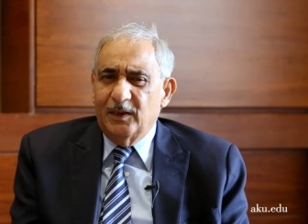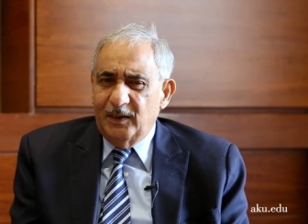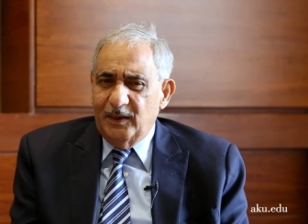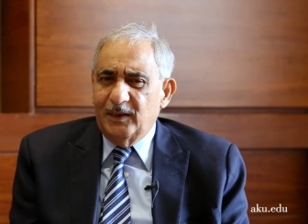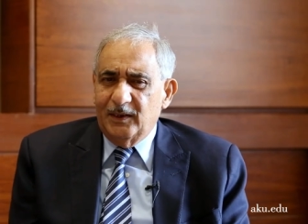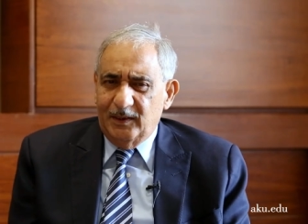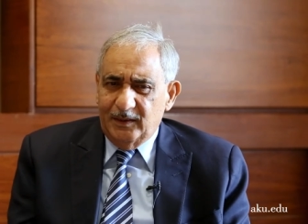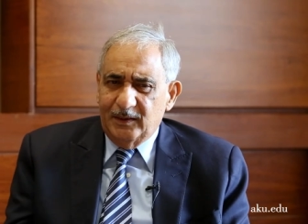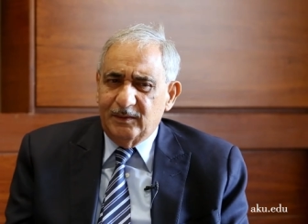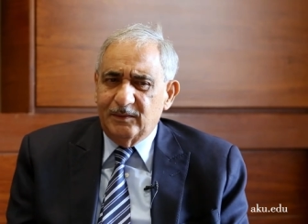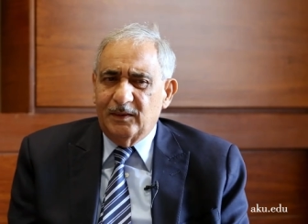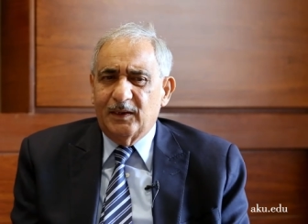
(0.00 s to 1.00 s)
And I, I,
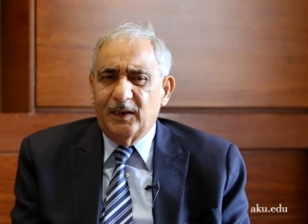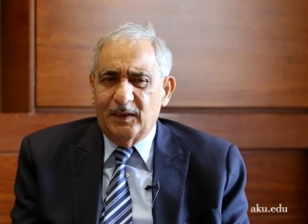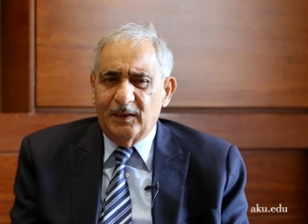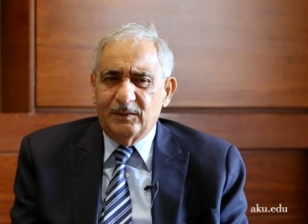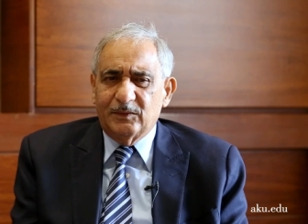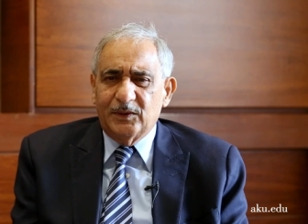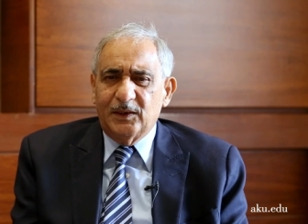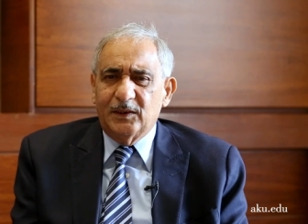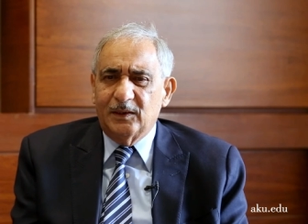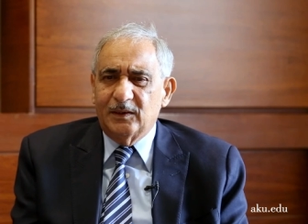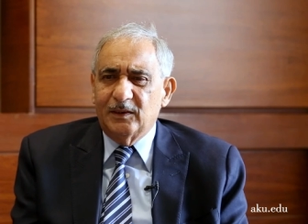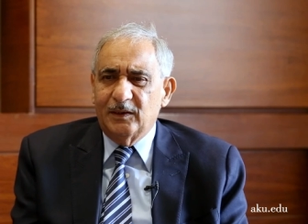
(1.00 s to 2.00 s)
again, I see
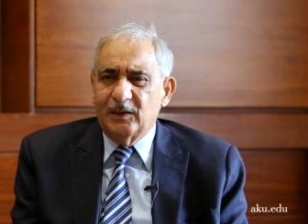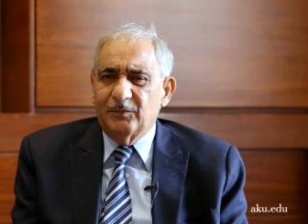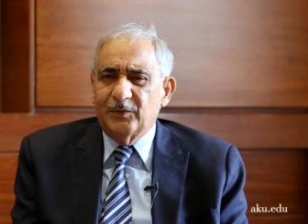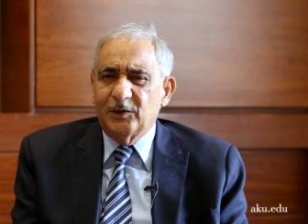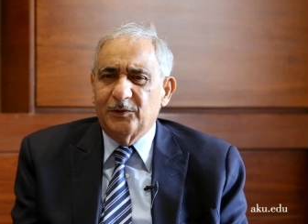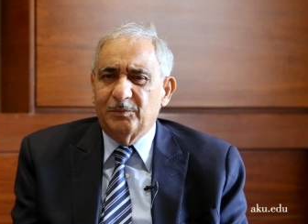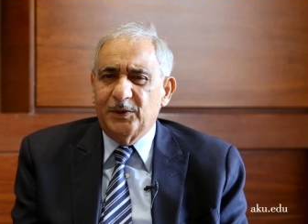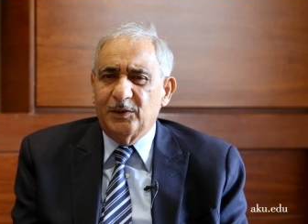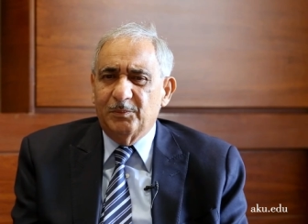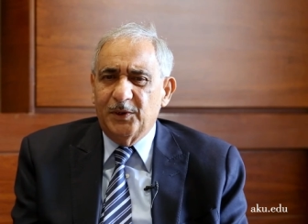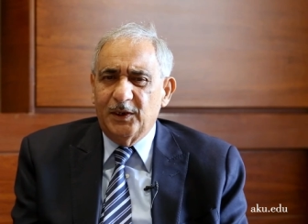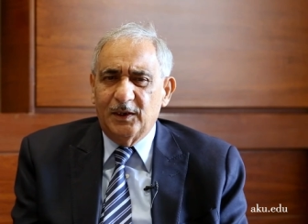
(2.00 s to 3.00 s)
that an effort is being
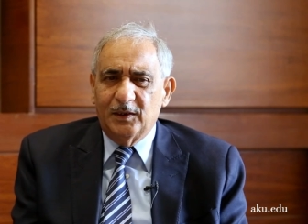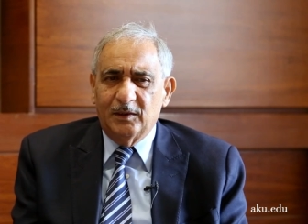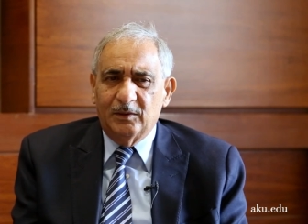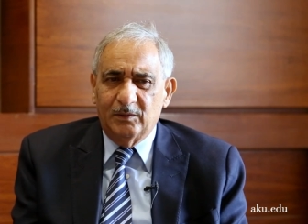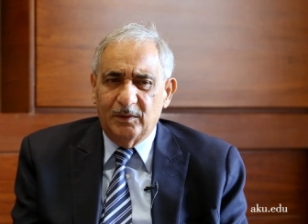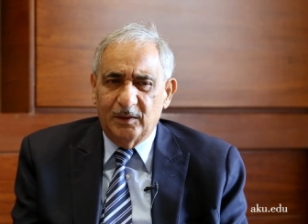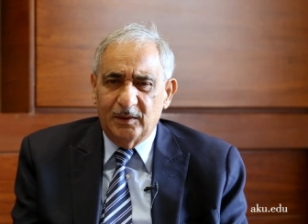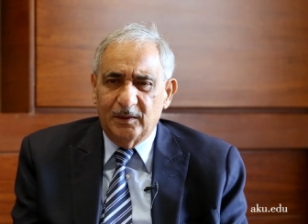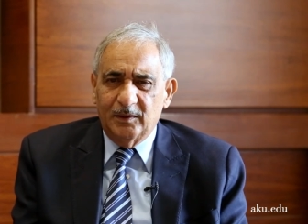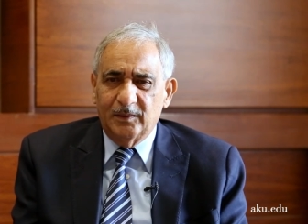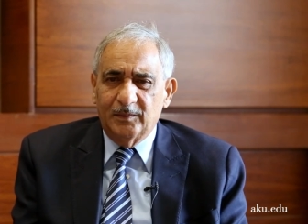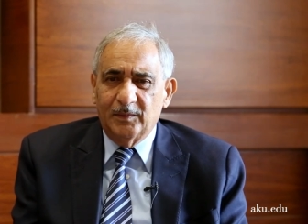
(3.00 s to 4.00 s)
made,
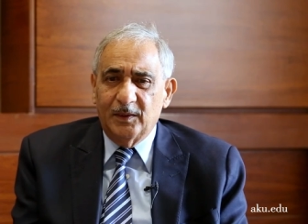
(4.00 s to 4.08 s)
uh,